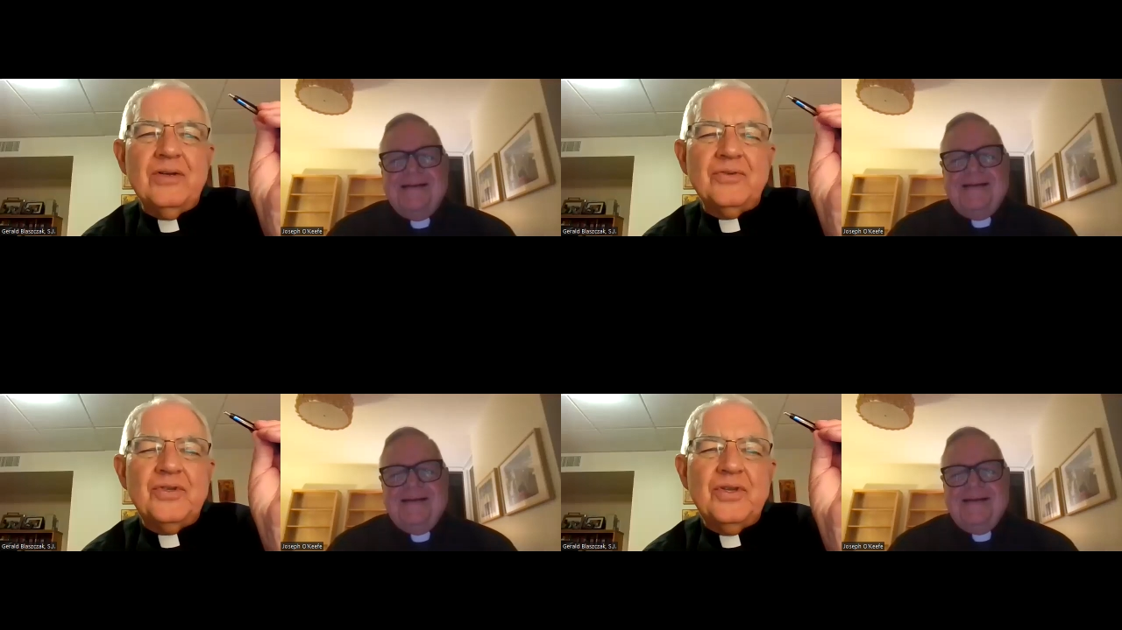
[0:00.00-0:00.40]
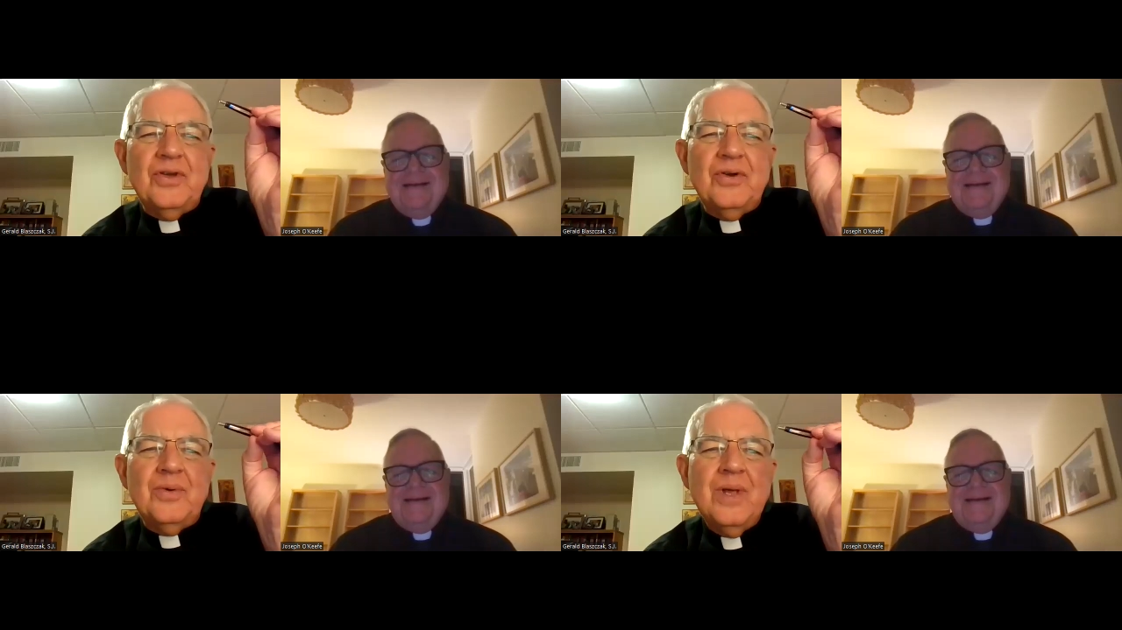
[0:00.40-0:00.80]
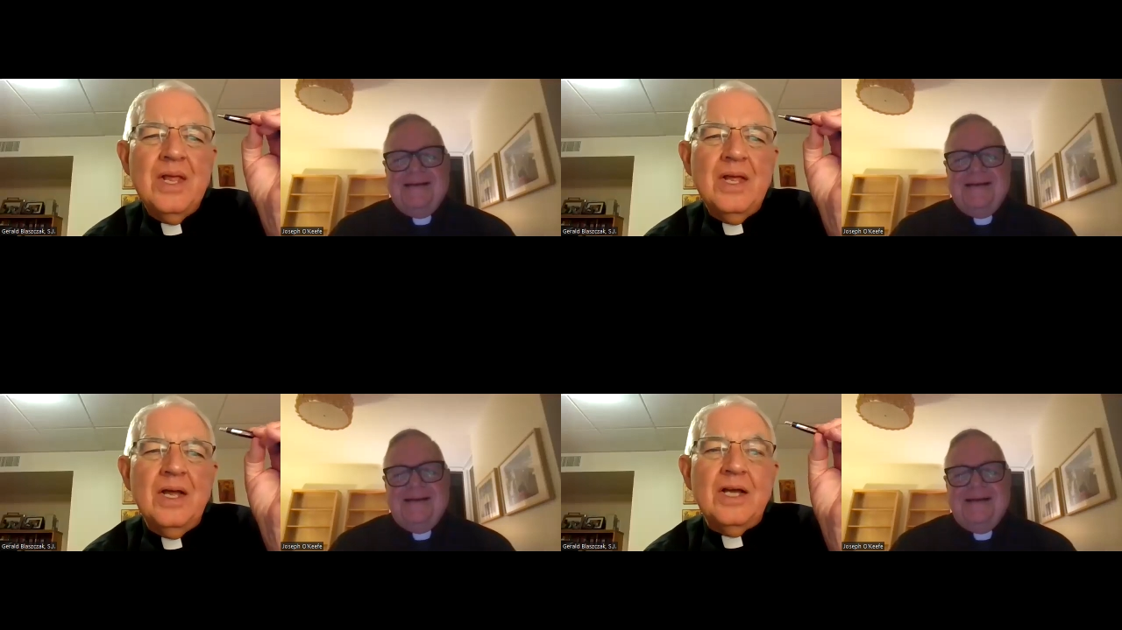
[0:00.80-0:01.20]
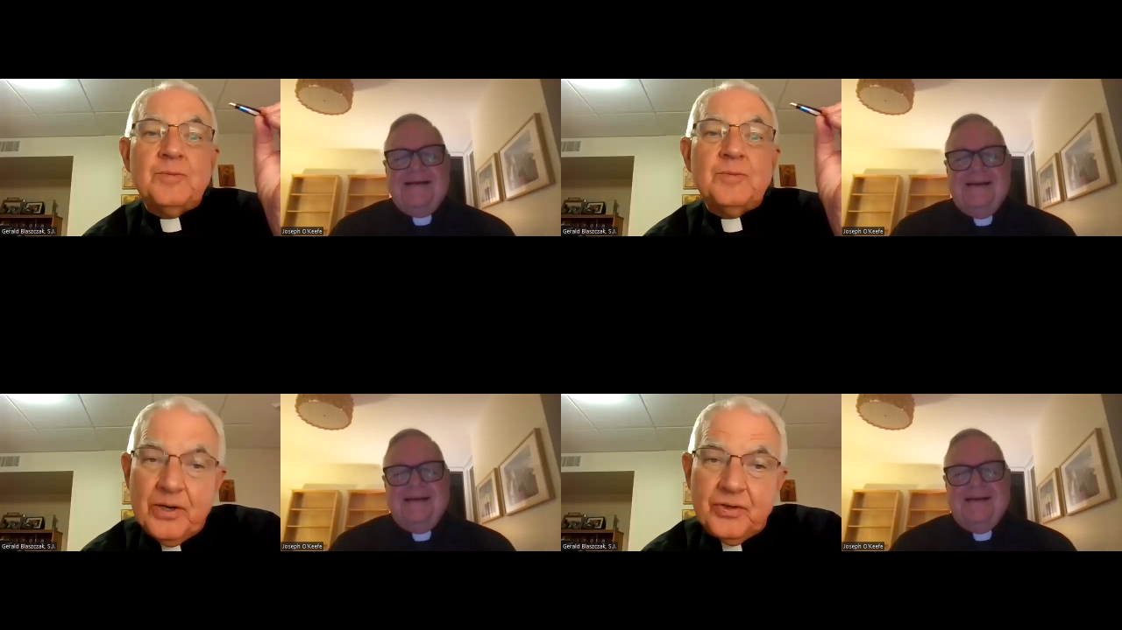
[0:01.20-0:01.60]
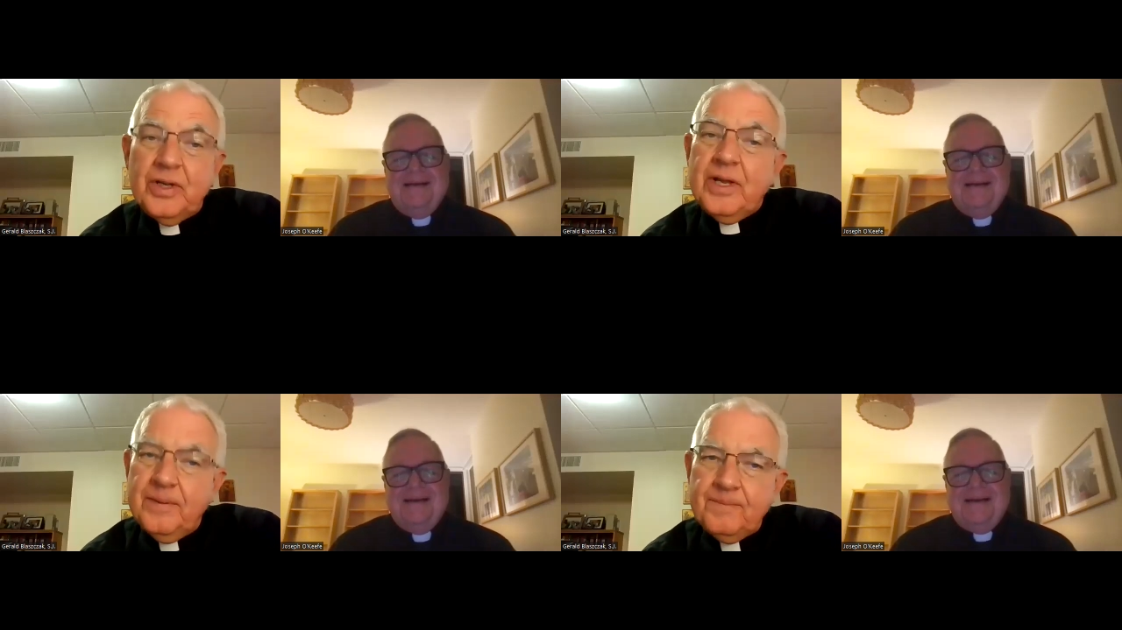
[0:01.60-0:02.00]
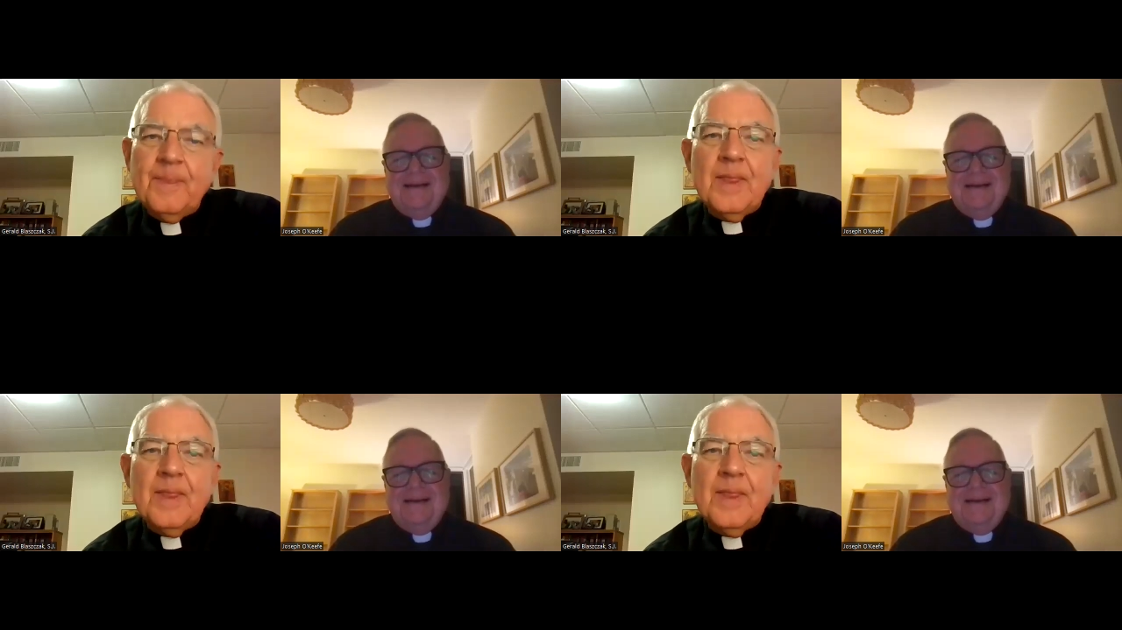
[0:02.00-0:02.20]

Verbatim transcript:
Speaker 1: deal to you, especially